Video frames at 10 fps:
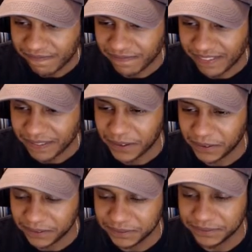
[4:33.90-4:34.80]

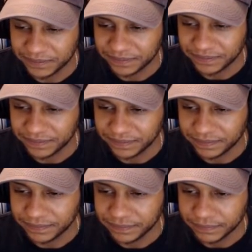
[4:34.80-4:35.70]

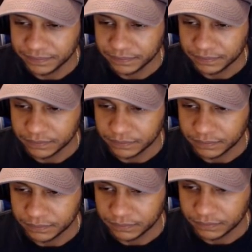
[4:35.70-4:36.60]

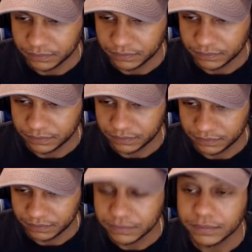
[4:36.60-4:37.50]

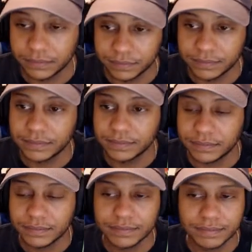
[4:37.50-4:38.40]

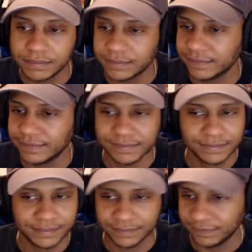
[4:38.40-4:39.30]

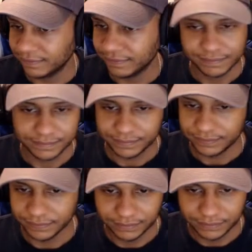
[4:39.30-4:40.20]

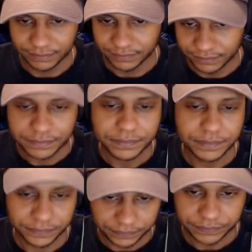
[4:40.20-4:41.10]

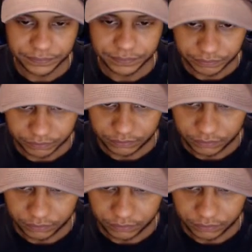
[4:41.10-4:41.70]
The person shown says nothing.